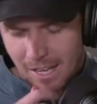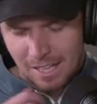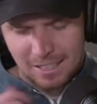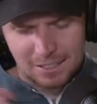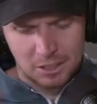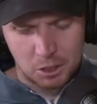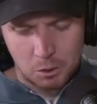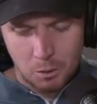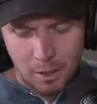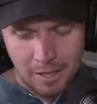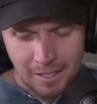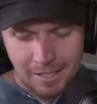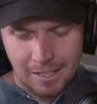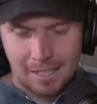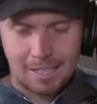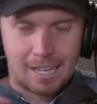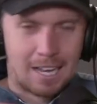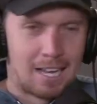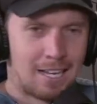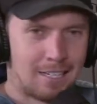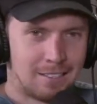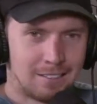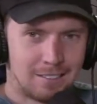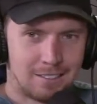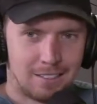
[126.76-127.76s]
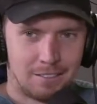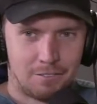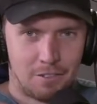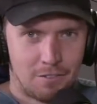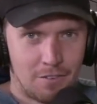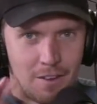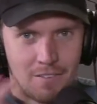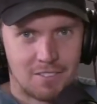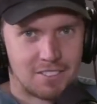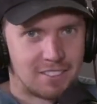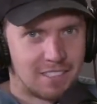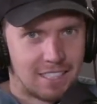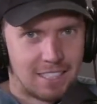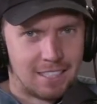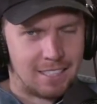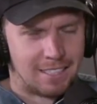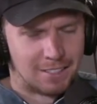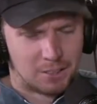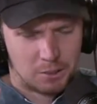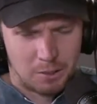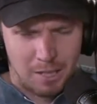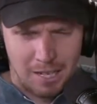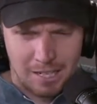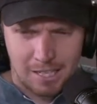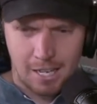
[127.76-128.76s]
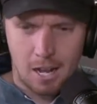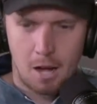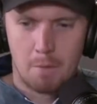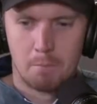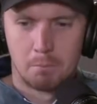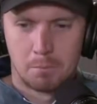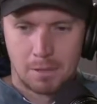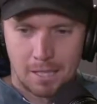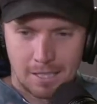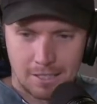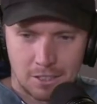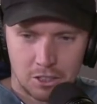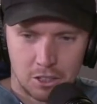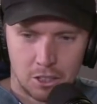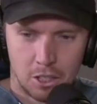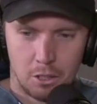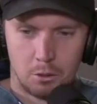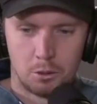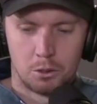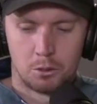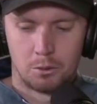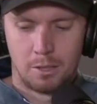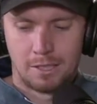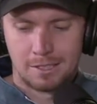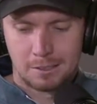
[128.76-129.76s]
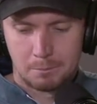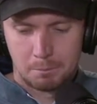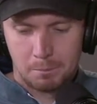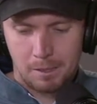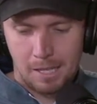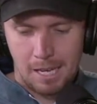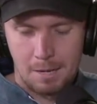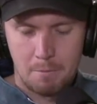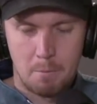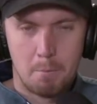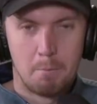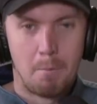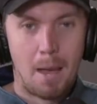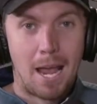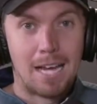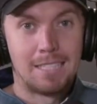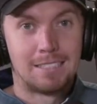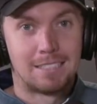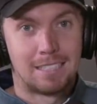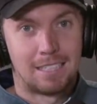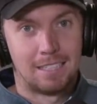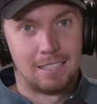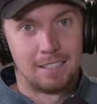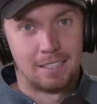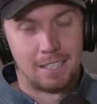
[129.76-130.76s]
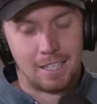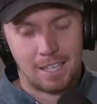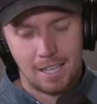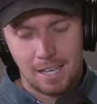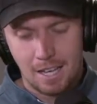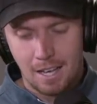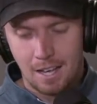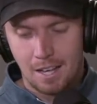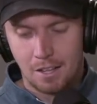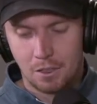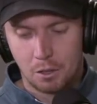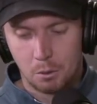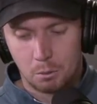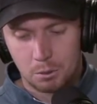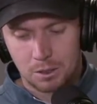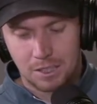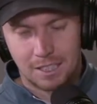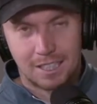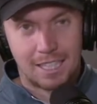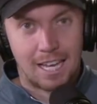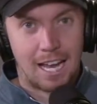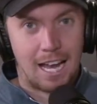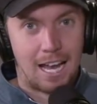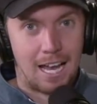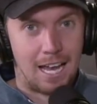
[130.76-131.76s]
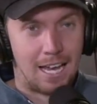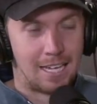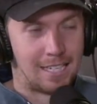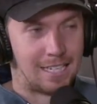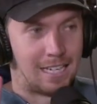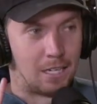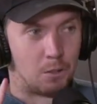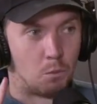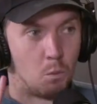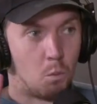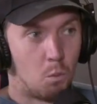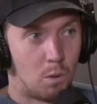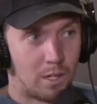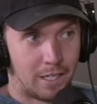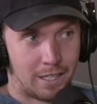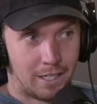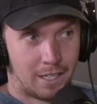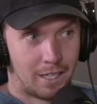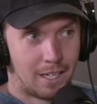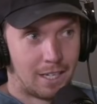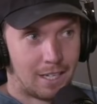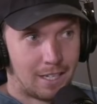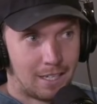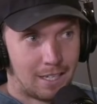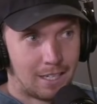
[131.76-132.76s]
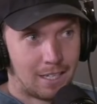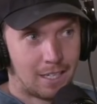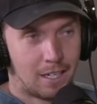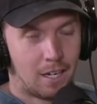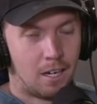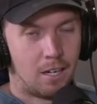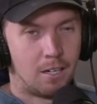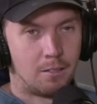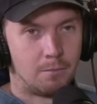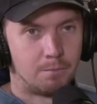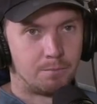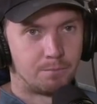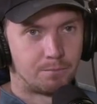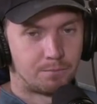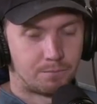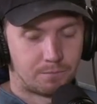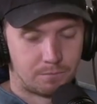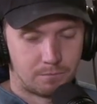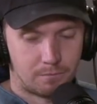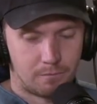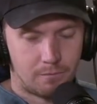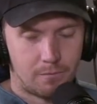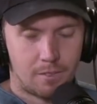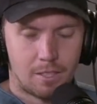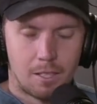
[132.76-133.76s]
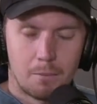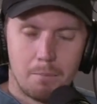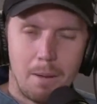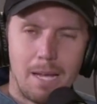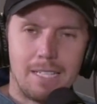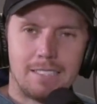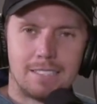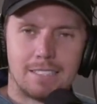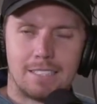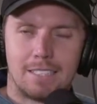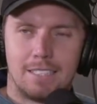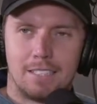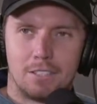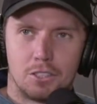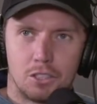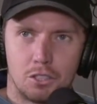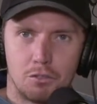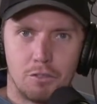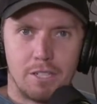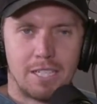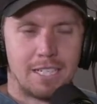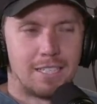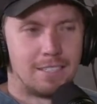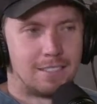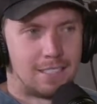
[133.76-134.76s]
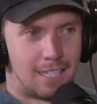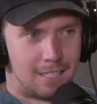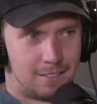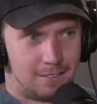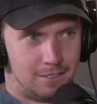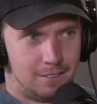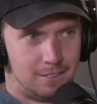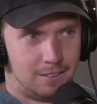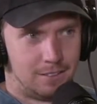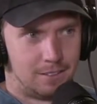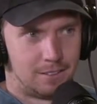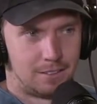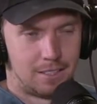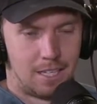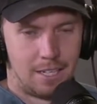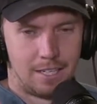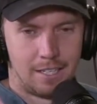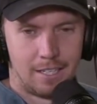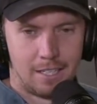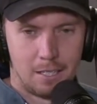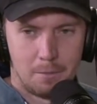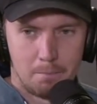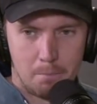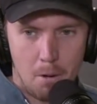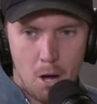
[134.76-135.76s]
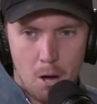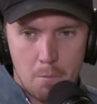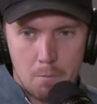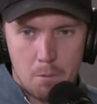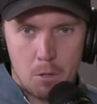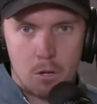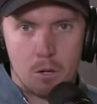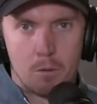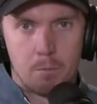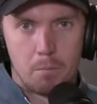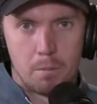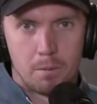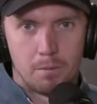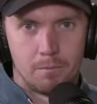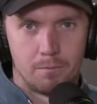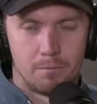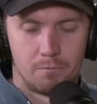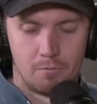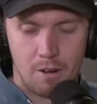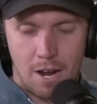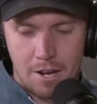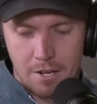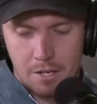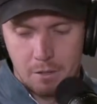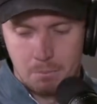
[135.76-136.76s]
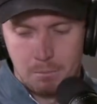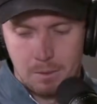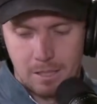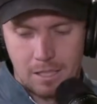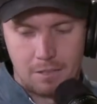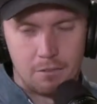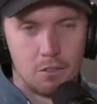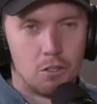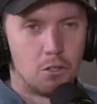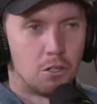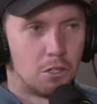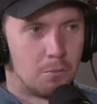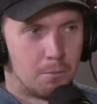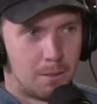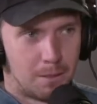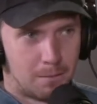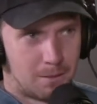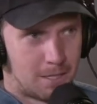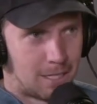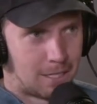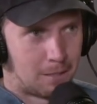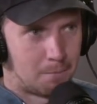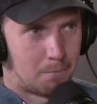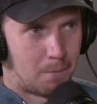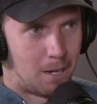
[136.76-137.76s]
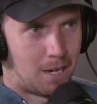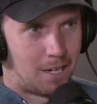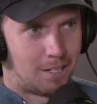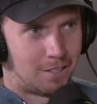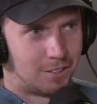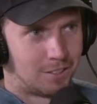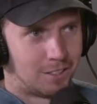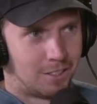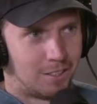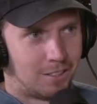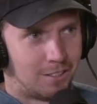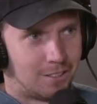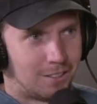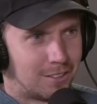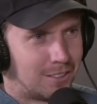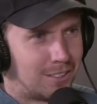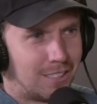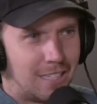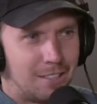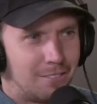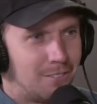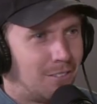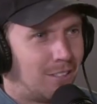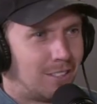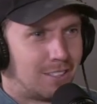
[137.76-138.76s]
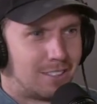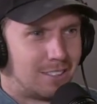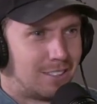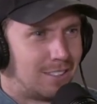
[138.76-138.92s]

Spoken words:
And it's quite, if you've never seen it, it's quite a complex show to explain. But basically, there was a guy, he got, basically, there's 3 contestants, and you pop up randomly if you're going to be taking part or not. I'm not.